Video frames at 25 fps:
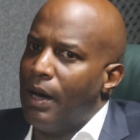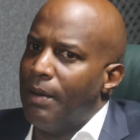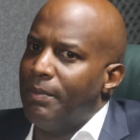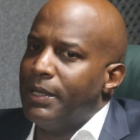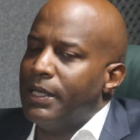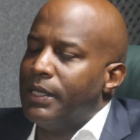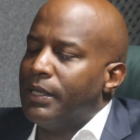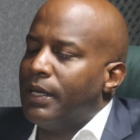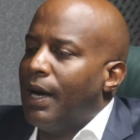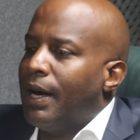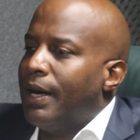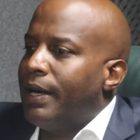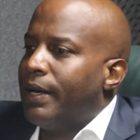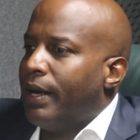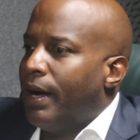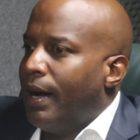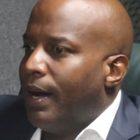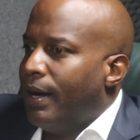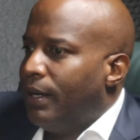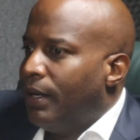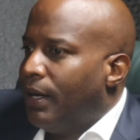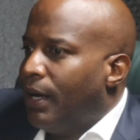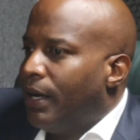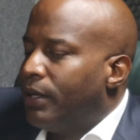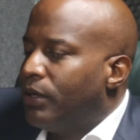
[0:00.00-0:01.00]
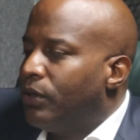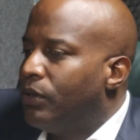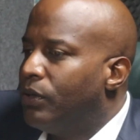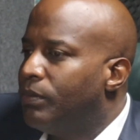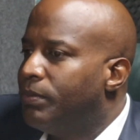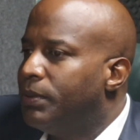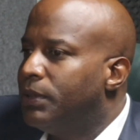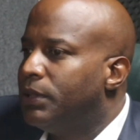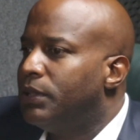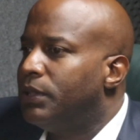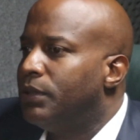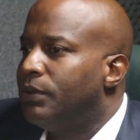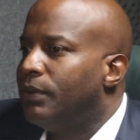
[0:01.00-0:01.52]
I mean, I like
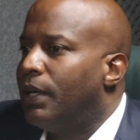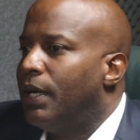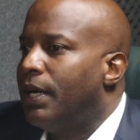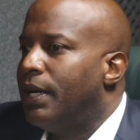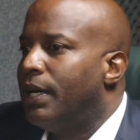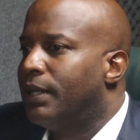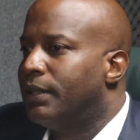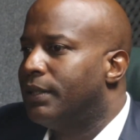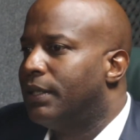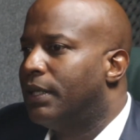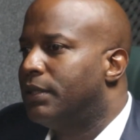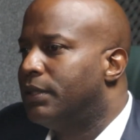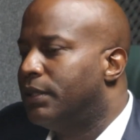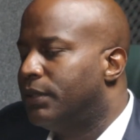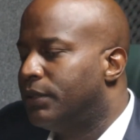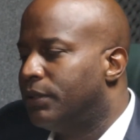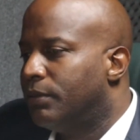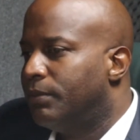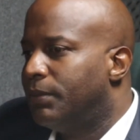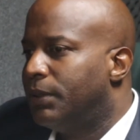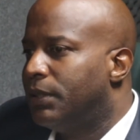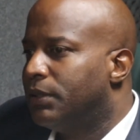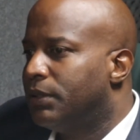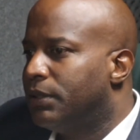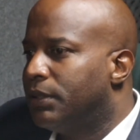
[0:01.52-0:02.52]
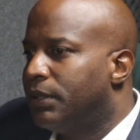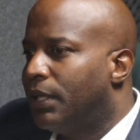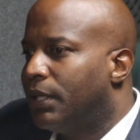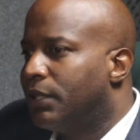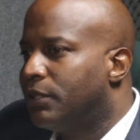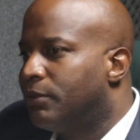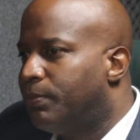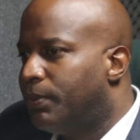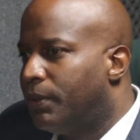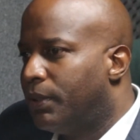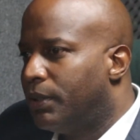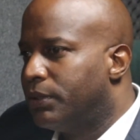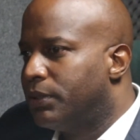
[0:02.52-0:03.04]
OBGYN. That doesn't mean the
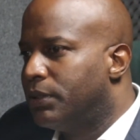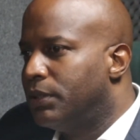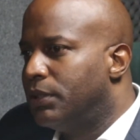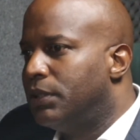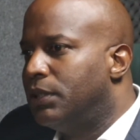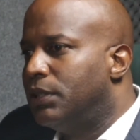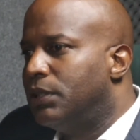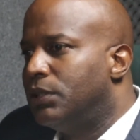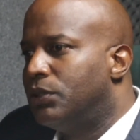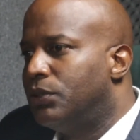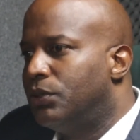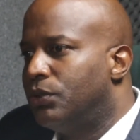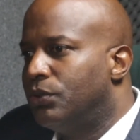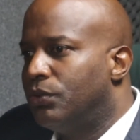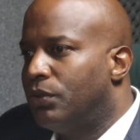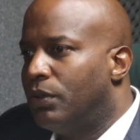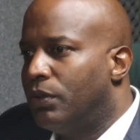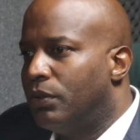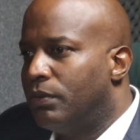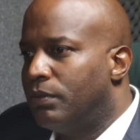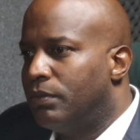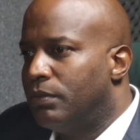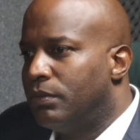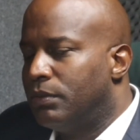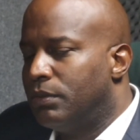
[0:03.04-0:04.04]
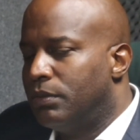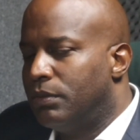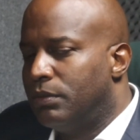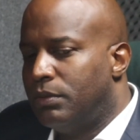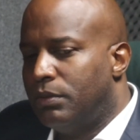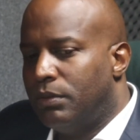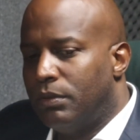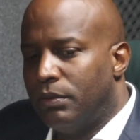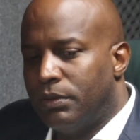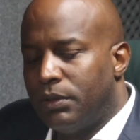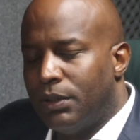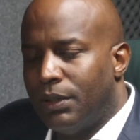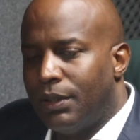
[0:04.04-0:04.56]
next person needs to
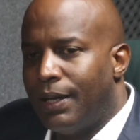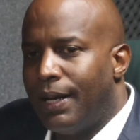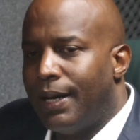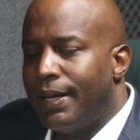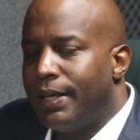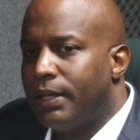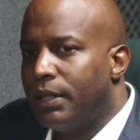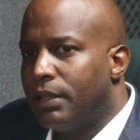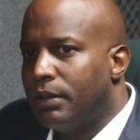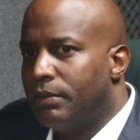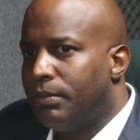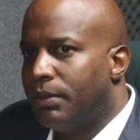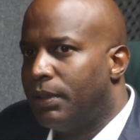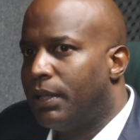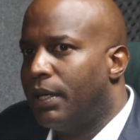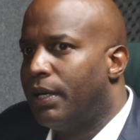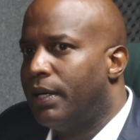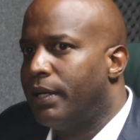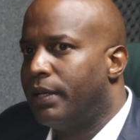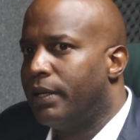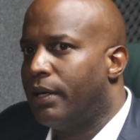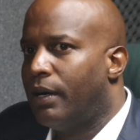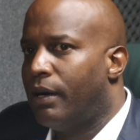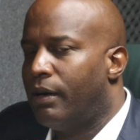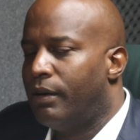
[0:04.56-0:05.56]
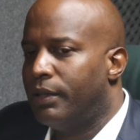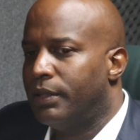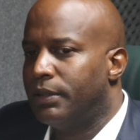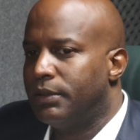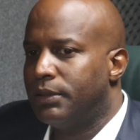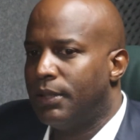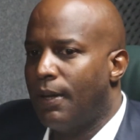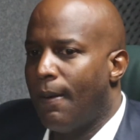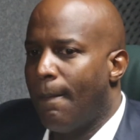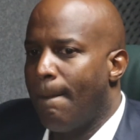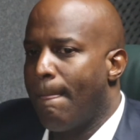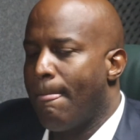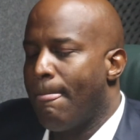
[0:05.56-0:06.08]
like it, but I
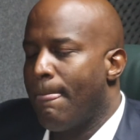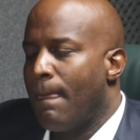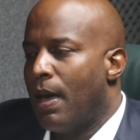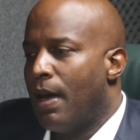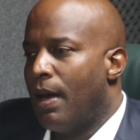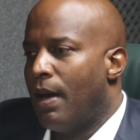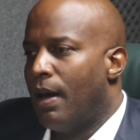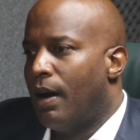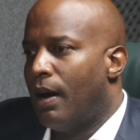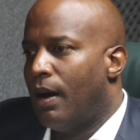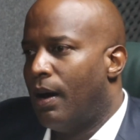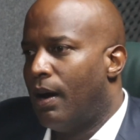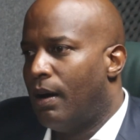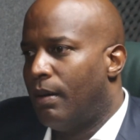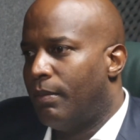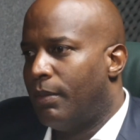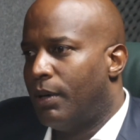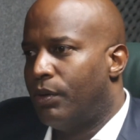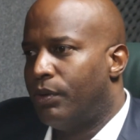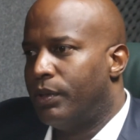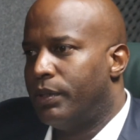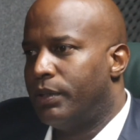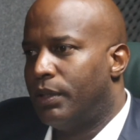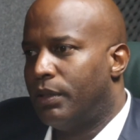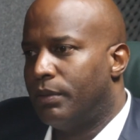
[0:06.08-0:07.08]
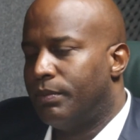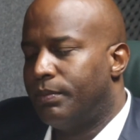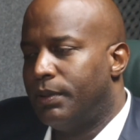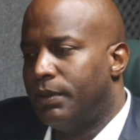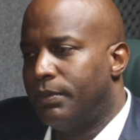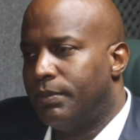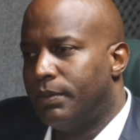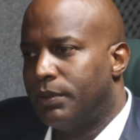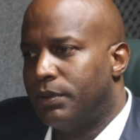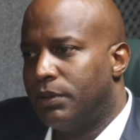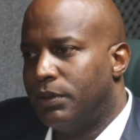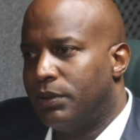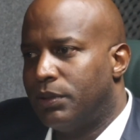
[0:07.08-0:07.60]
encourage our young
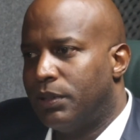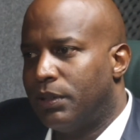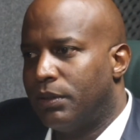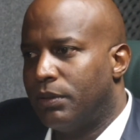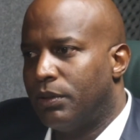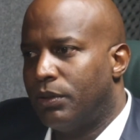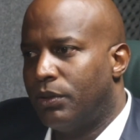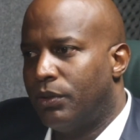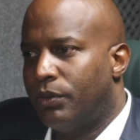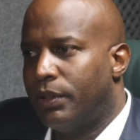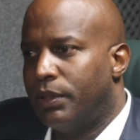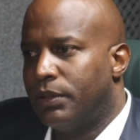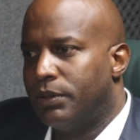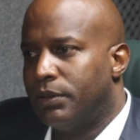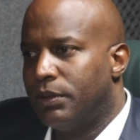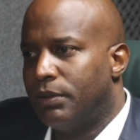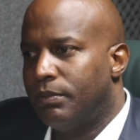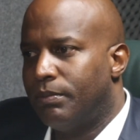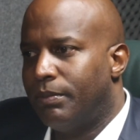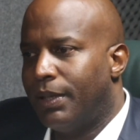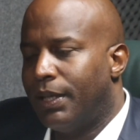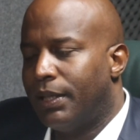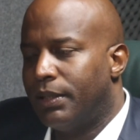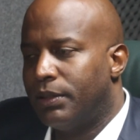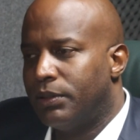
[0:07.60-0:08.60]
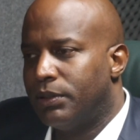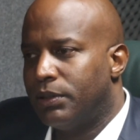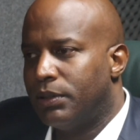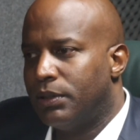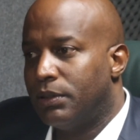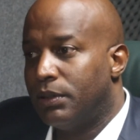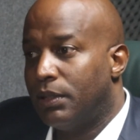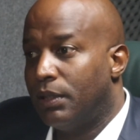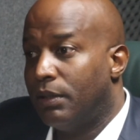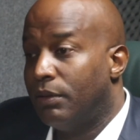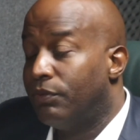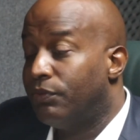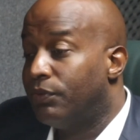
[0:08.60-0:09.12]
people to go into
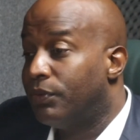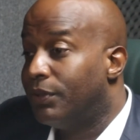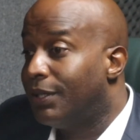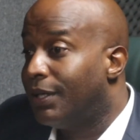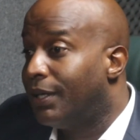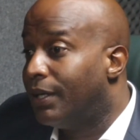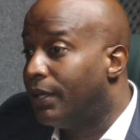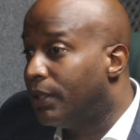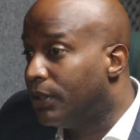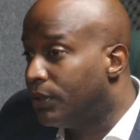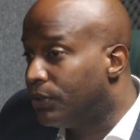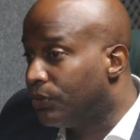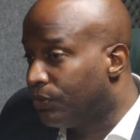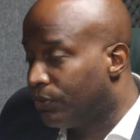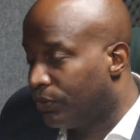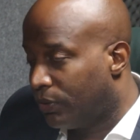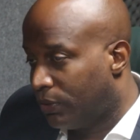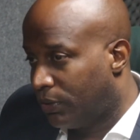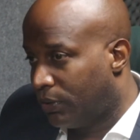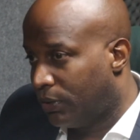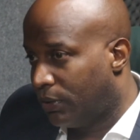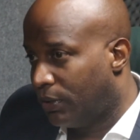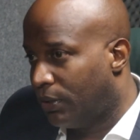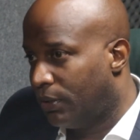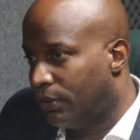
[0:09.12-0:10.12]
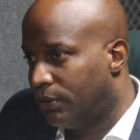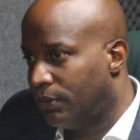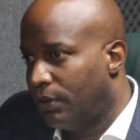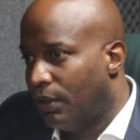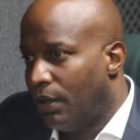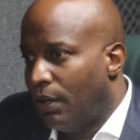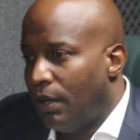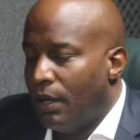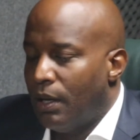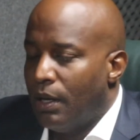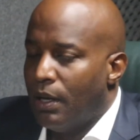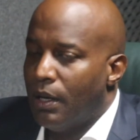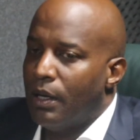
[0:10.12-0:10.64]
medicine if they're interested
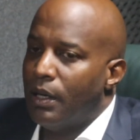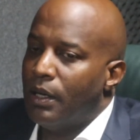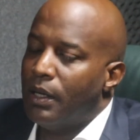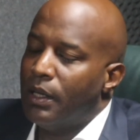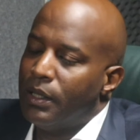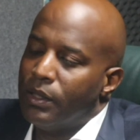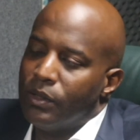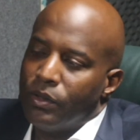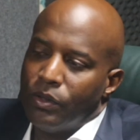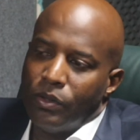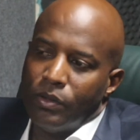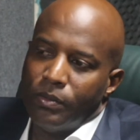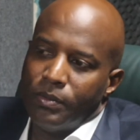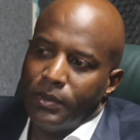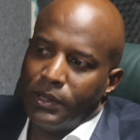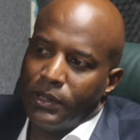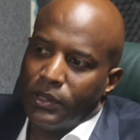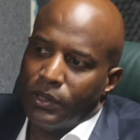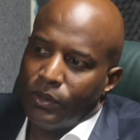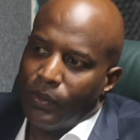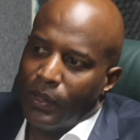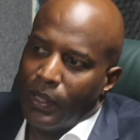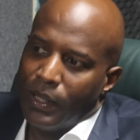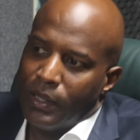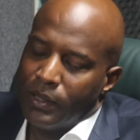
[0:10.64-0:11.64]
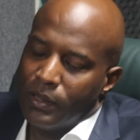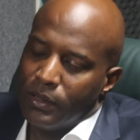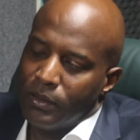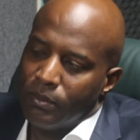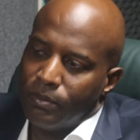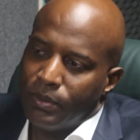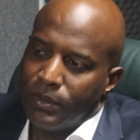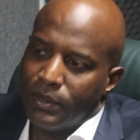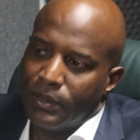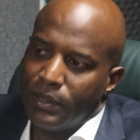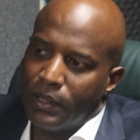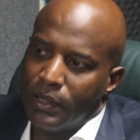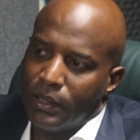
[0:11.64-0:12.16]
in OBGYN in
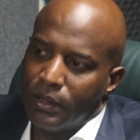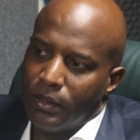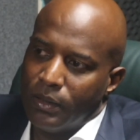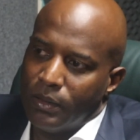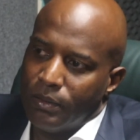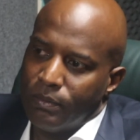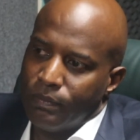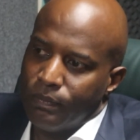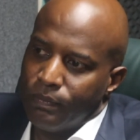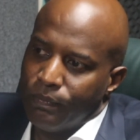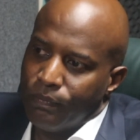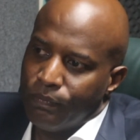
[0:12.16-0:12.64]
particular.